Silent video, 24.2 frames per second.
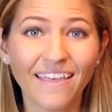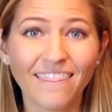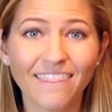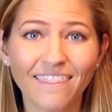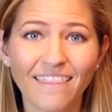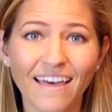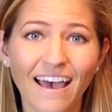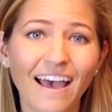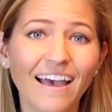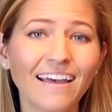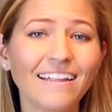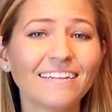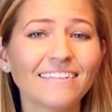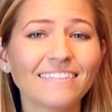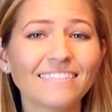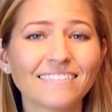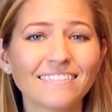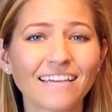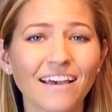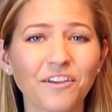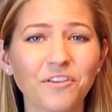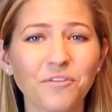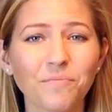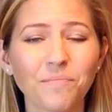And that
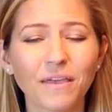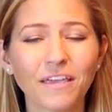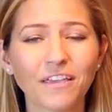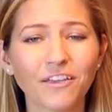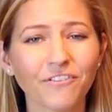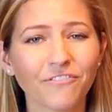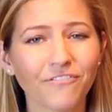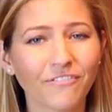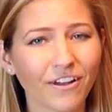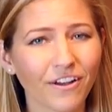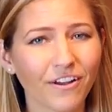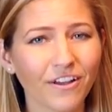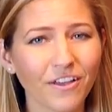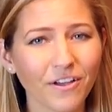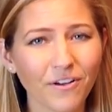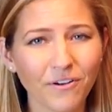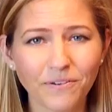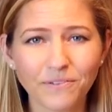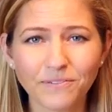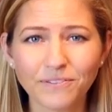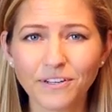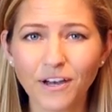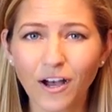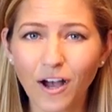is how you make your very
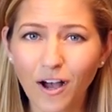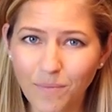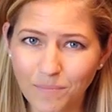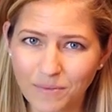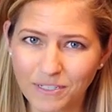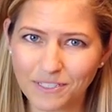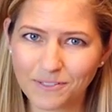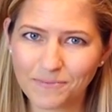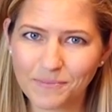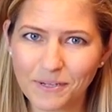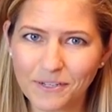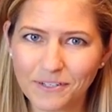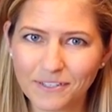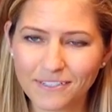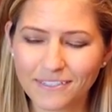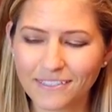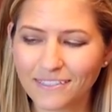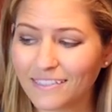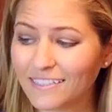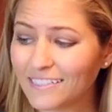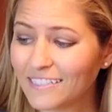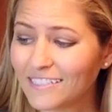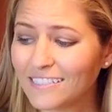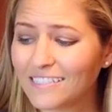own almond milk.
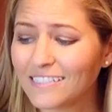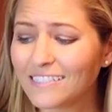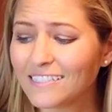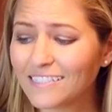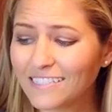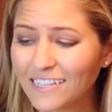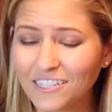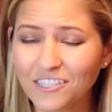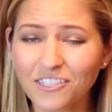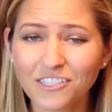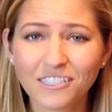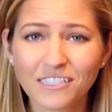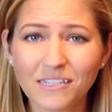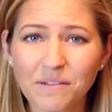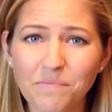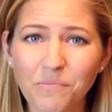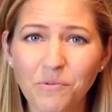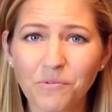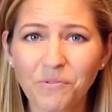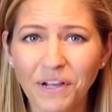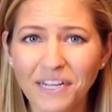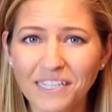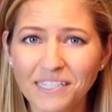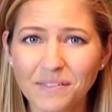This is such a
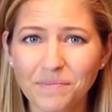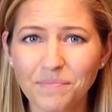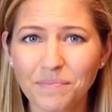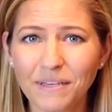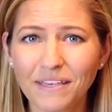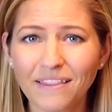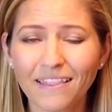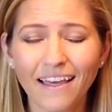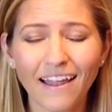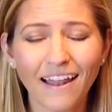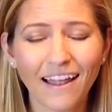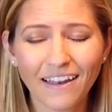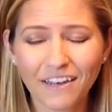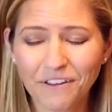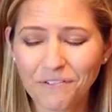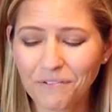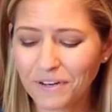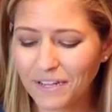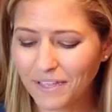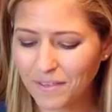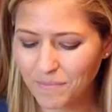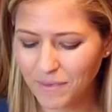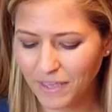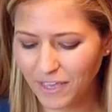simple recipe that
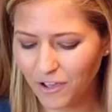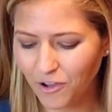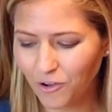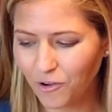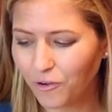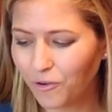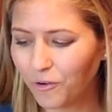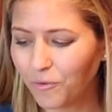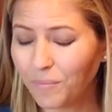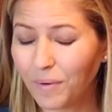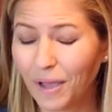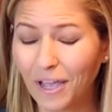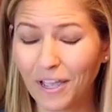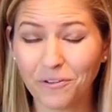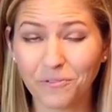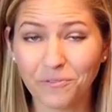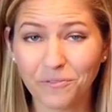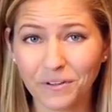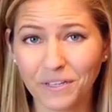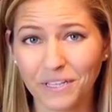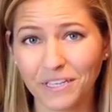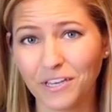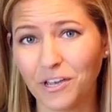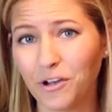anyone can make at home. I
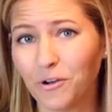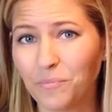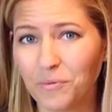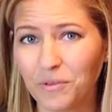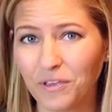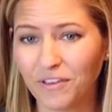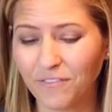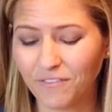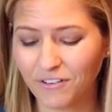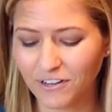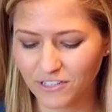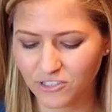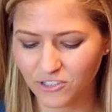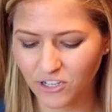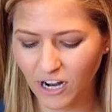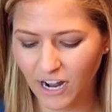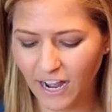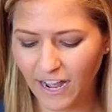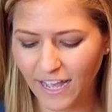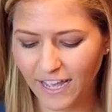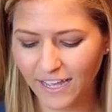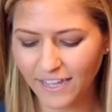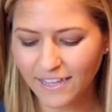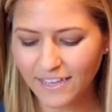really hope you give it a
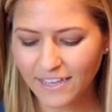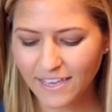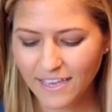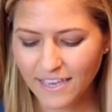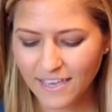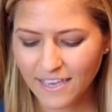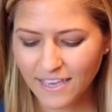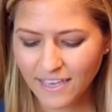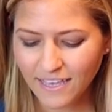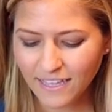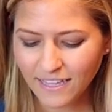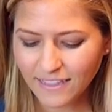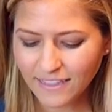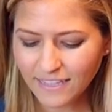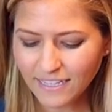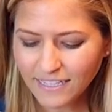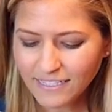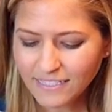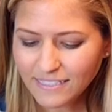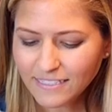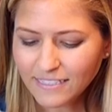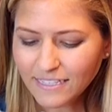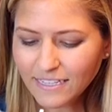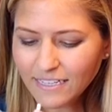try.
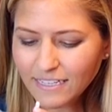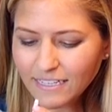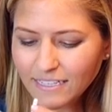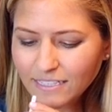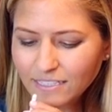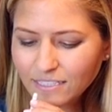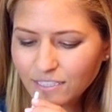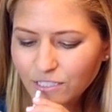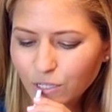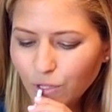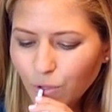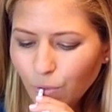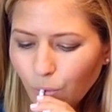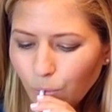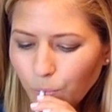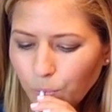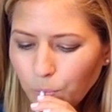This is